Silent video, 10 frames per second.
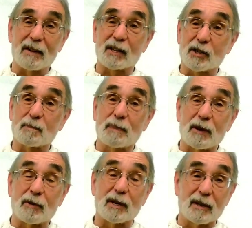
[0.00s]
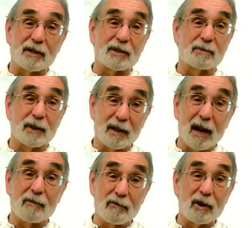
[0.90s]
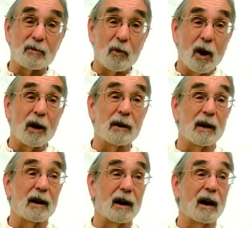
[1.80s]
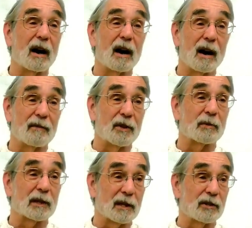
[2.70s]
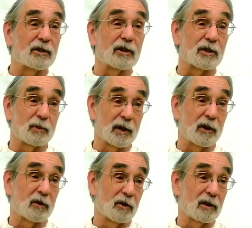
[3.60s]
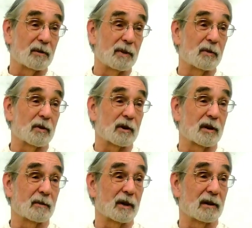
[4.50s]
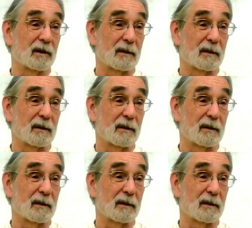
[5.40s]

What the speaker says: experience with every one of the religions we are going to be working with.